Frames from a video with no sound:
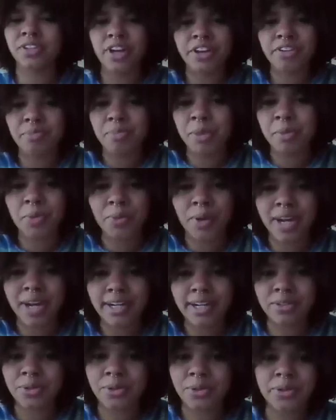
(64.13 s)
of people right
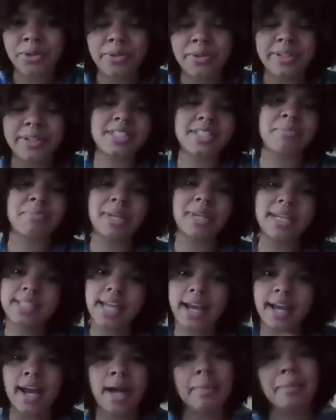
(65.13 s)
now during quarantine because
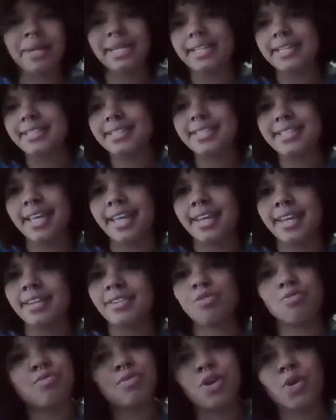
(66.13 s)
I got my niece
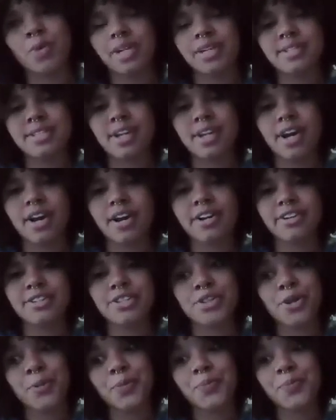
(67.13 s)
and no one else got her. So